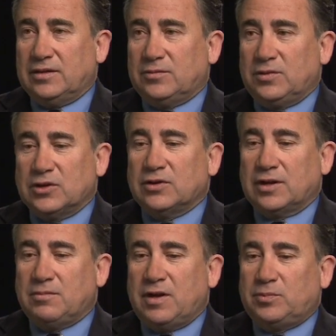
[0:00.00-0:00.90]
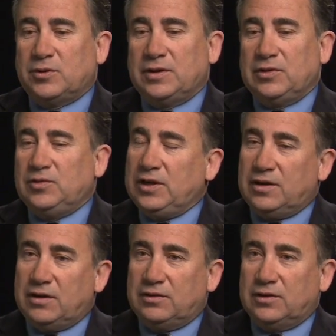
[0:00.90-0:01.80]
we're talking about probably
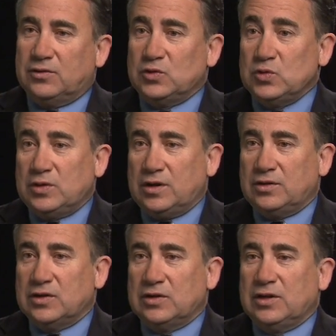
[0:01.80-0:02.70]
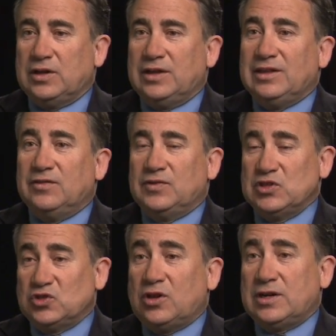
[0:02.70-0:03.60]
300 or 200 different
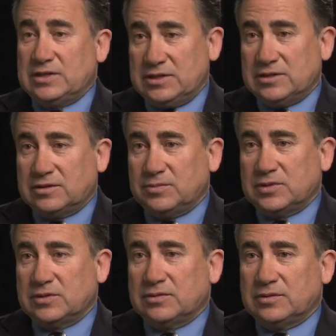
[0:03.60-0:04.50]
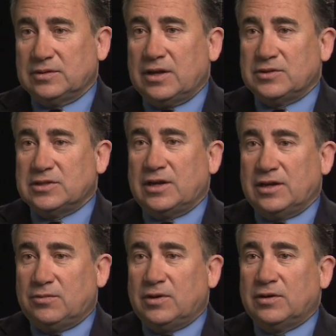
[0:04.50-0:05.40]
solar systems outside
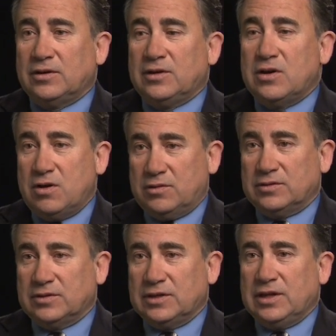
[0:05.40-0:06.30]
our own